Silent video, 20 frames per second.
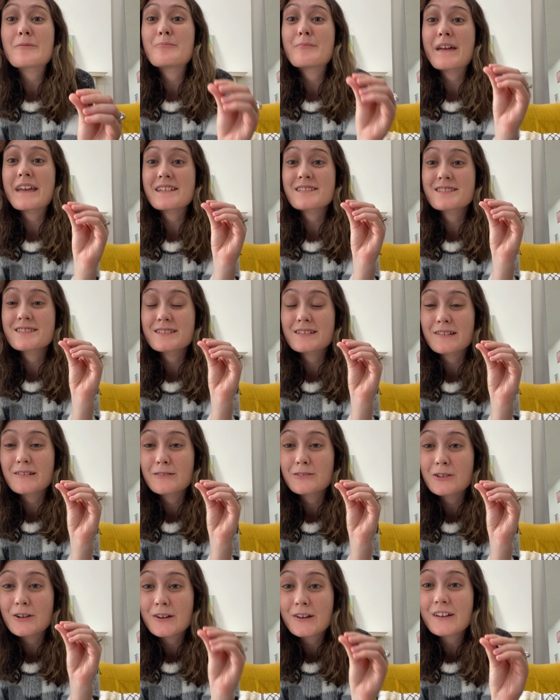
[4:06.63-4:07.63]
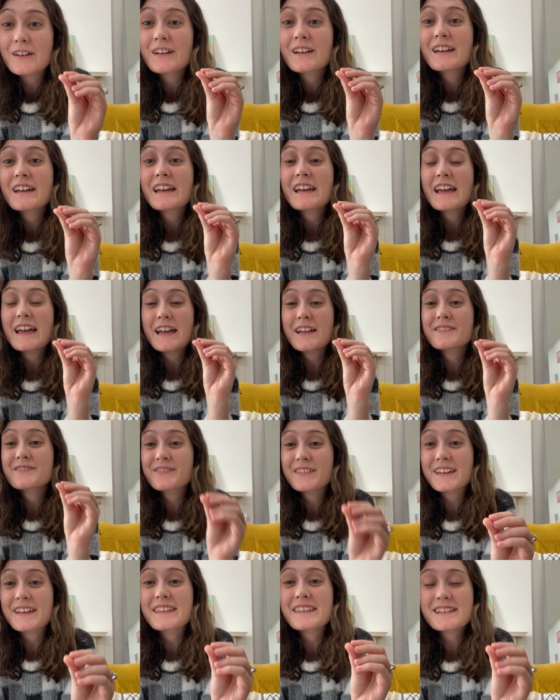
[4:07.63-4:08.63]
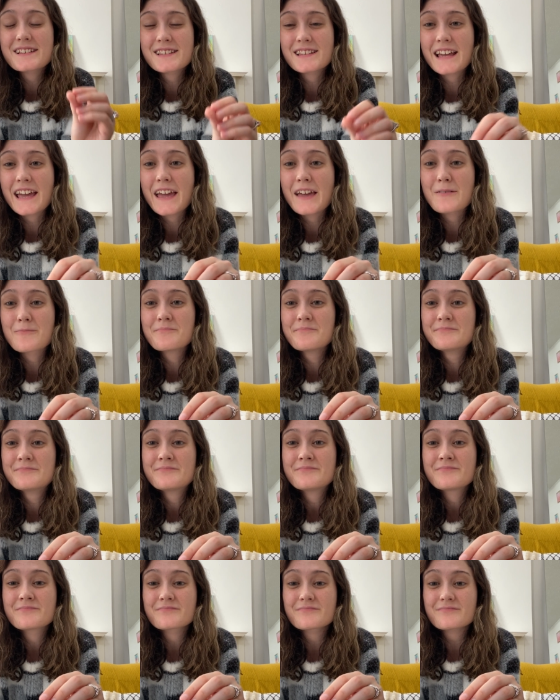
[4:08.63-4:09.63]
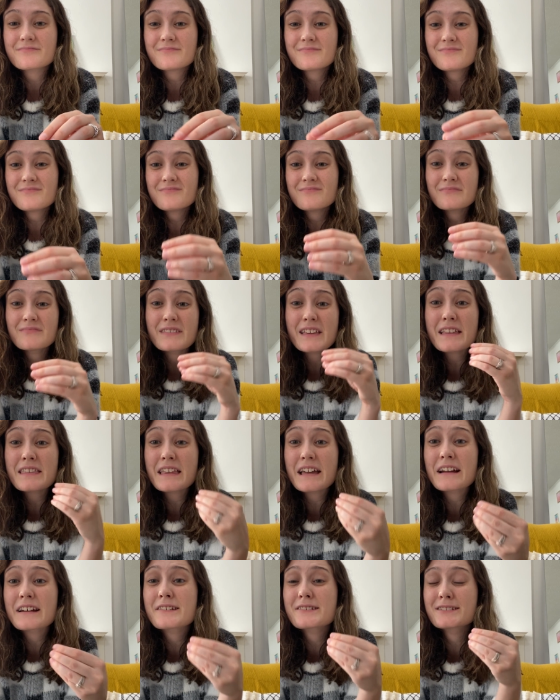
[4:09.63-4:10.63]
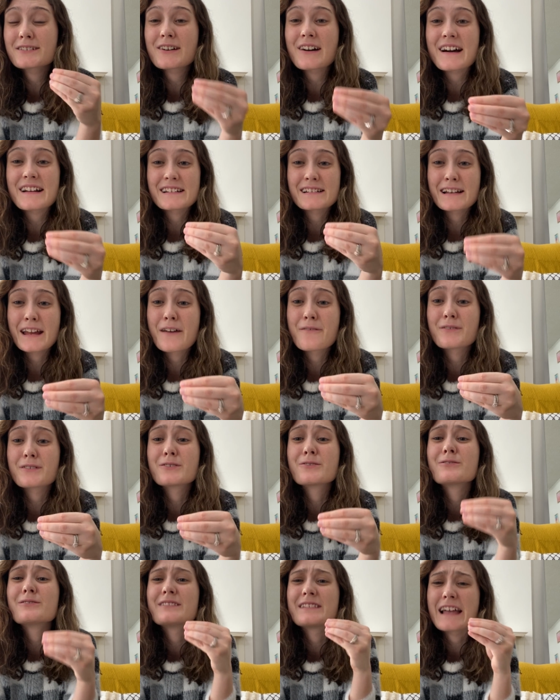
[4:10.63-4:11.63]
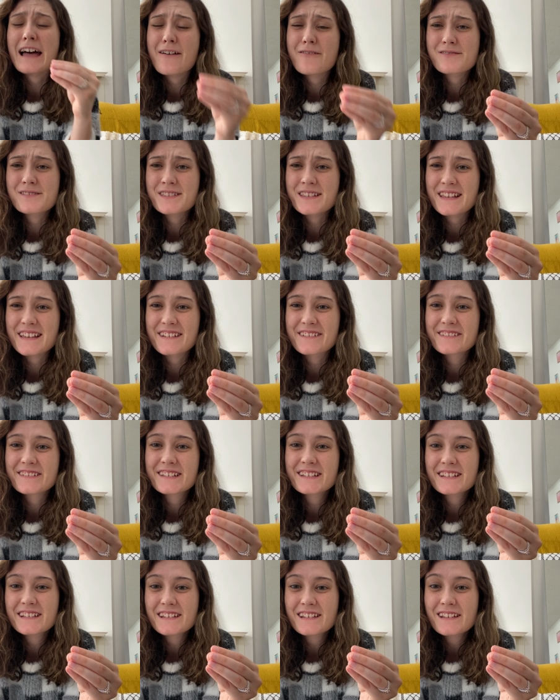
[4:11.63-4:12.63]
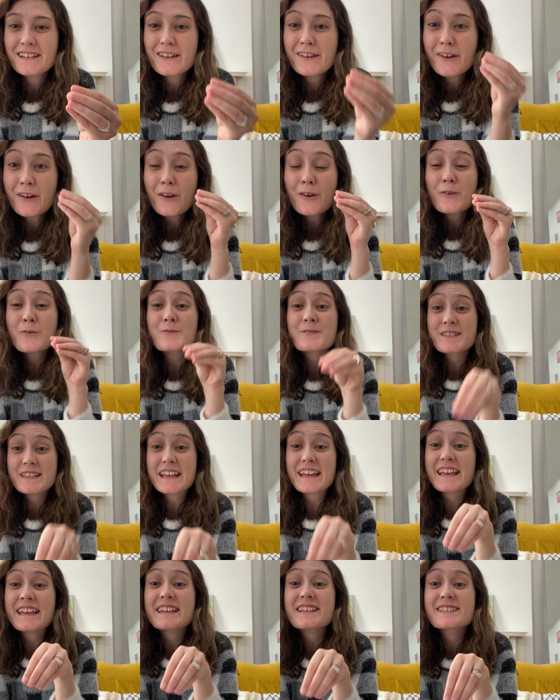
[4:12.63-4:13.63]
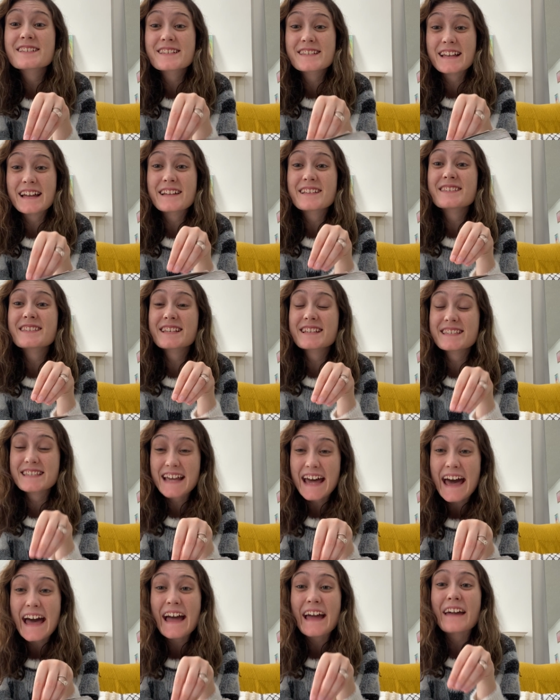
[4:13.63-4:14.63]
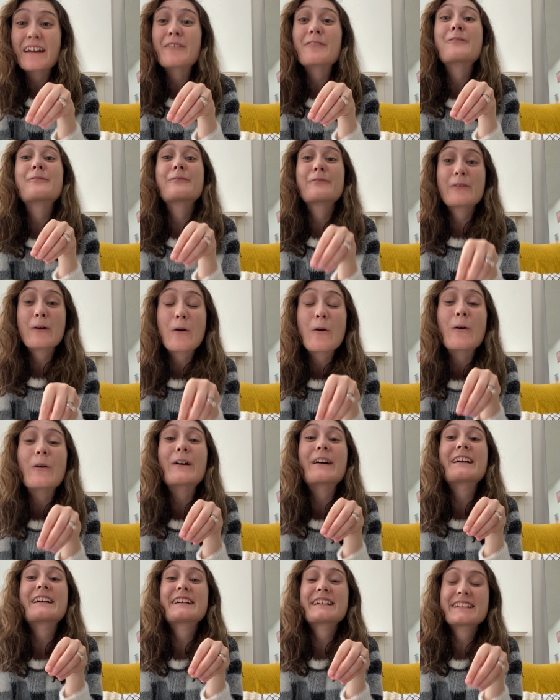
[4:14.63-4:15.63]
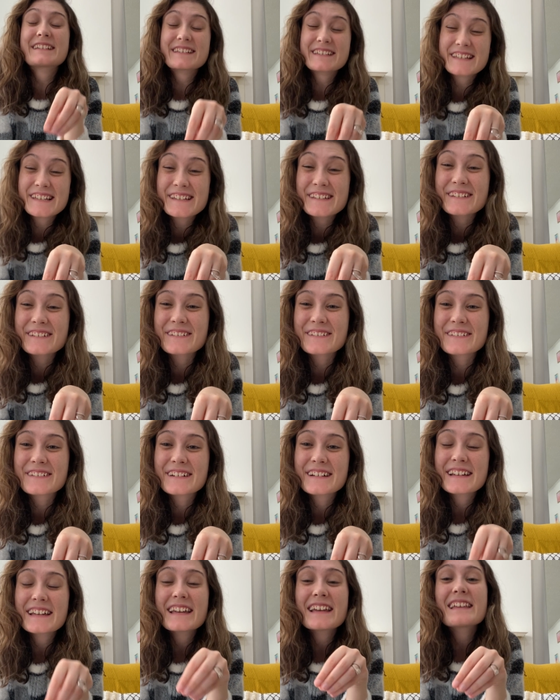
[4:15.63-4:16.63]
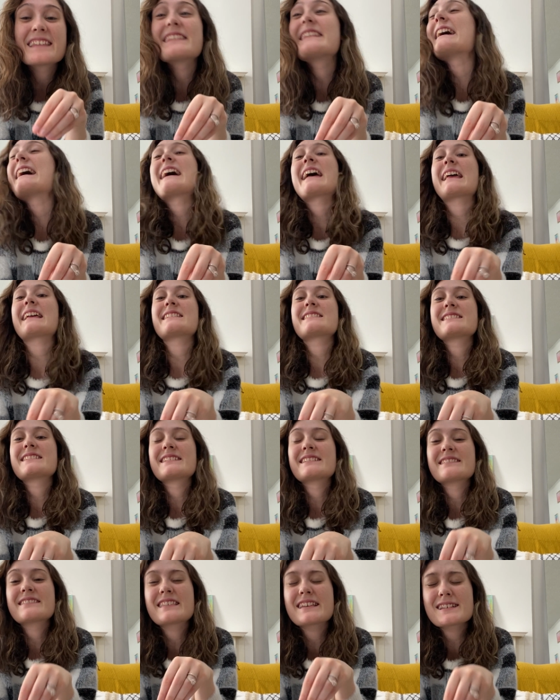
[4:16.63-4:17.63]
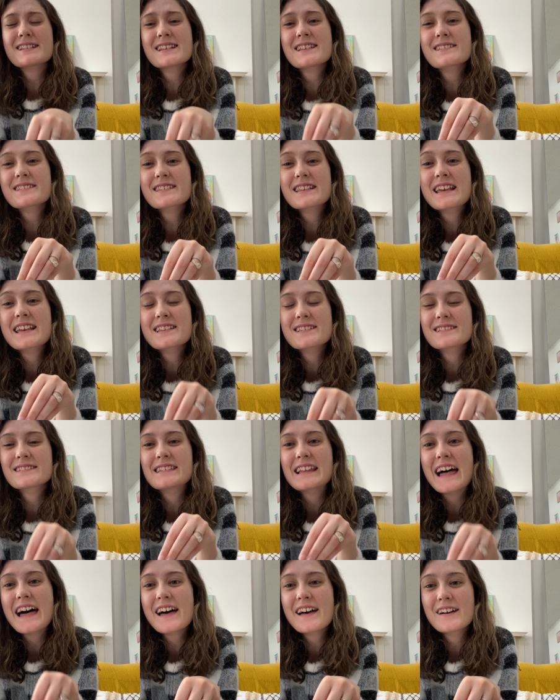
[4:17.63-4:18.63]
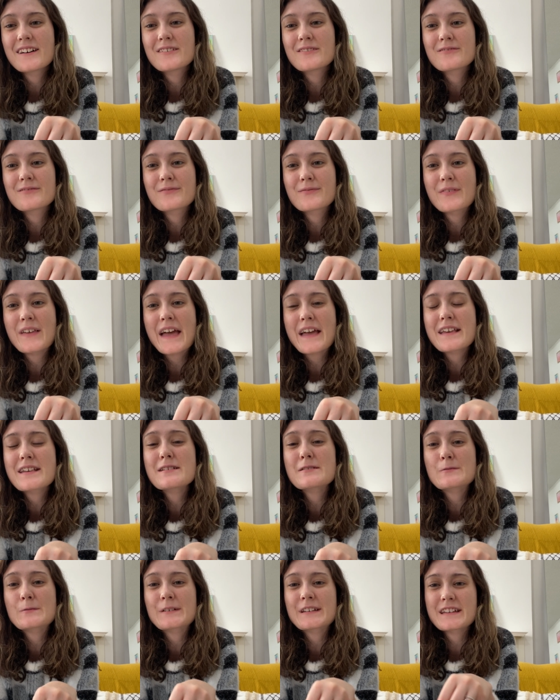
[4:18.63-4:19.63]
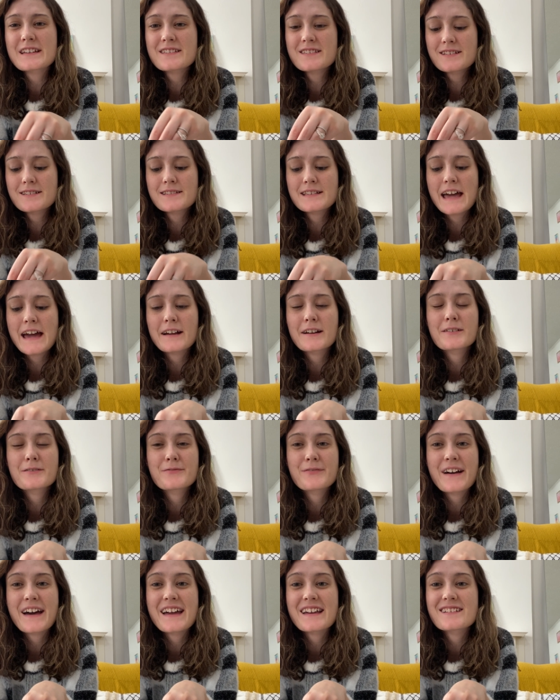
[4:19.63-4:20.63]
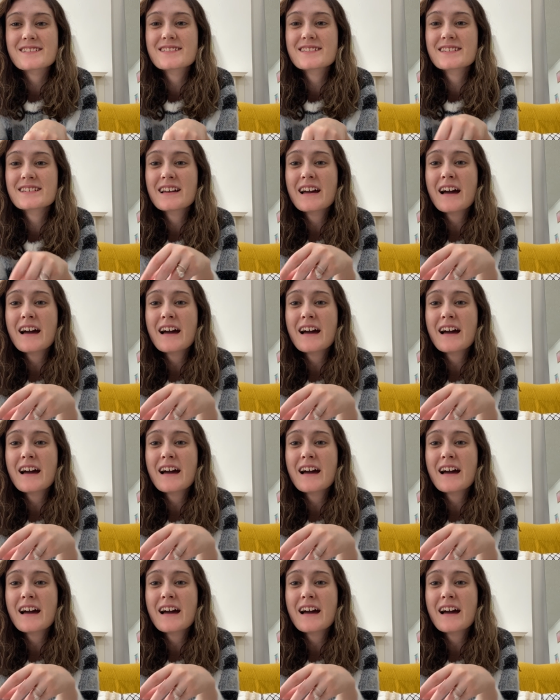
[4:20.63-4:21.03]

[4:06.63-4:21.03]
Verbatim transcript: may still look and feel the same, that there is a God in heaven who loves you, who sent His Son to die for you, that this is His love, that He's willing to sacrifice